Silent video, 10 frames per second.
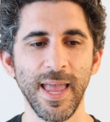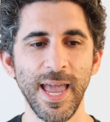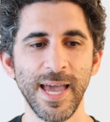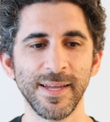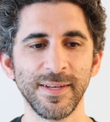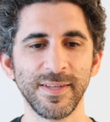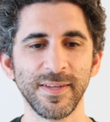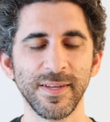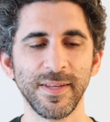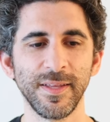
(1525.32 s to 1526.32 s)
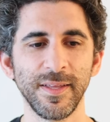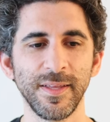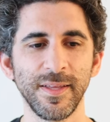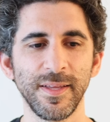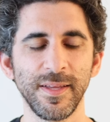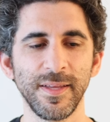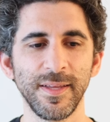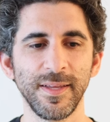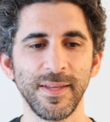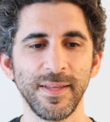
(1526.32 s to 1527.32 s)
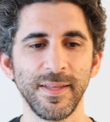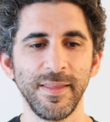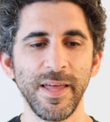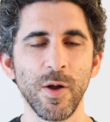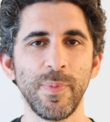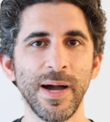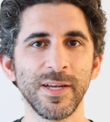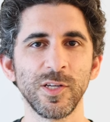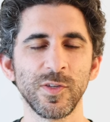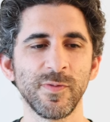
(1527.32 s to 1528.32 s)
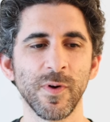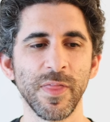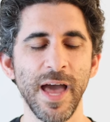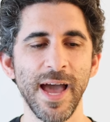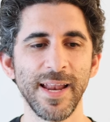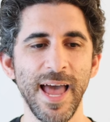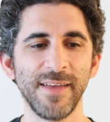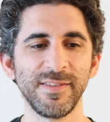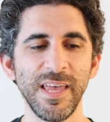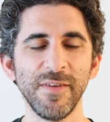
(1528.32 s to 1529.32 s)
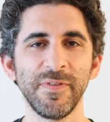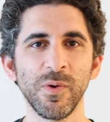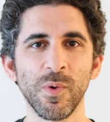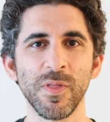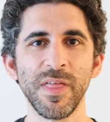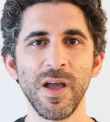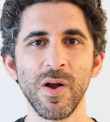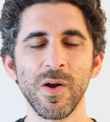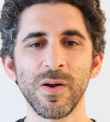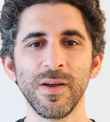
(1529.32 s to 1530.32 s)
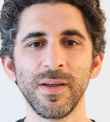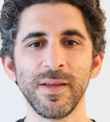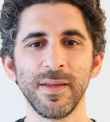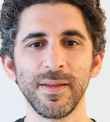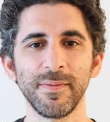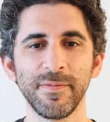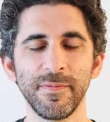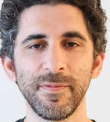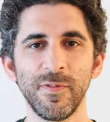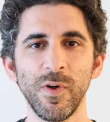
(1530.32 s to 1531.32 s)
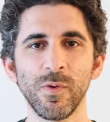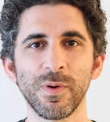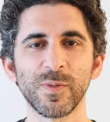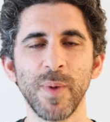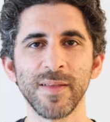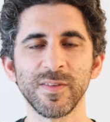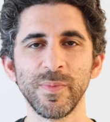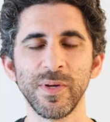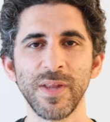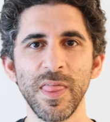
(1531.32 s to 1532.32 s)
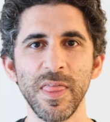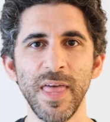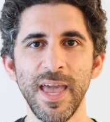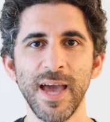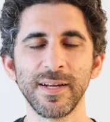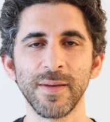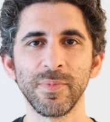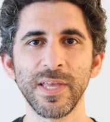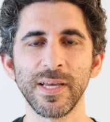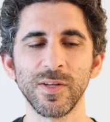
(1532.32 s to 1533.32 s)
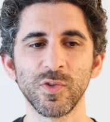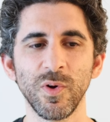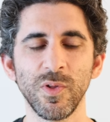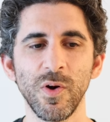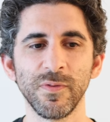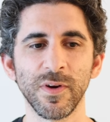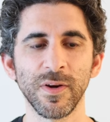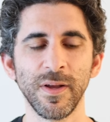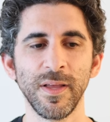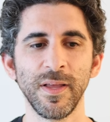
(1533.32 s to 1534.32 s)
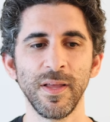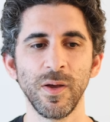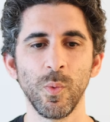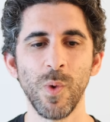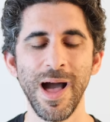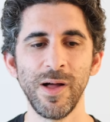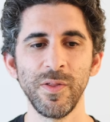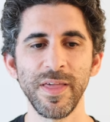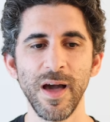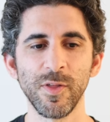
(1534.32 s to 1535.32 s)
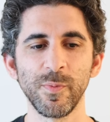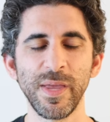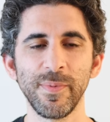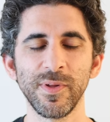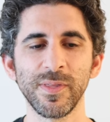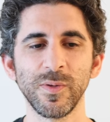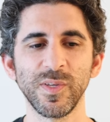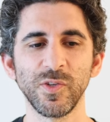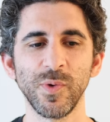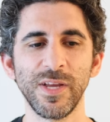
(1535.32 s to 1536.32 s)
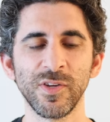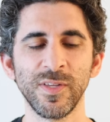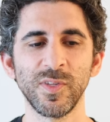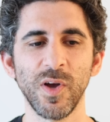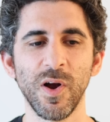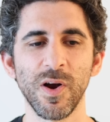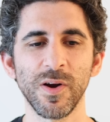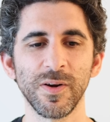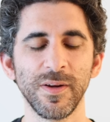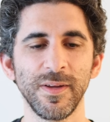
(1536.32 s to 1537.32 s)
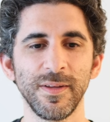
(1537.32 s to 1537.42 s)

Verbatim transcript: and they are punished for that as if it were their full responsibility that they had complete control over while the other people in those situations are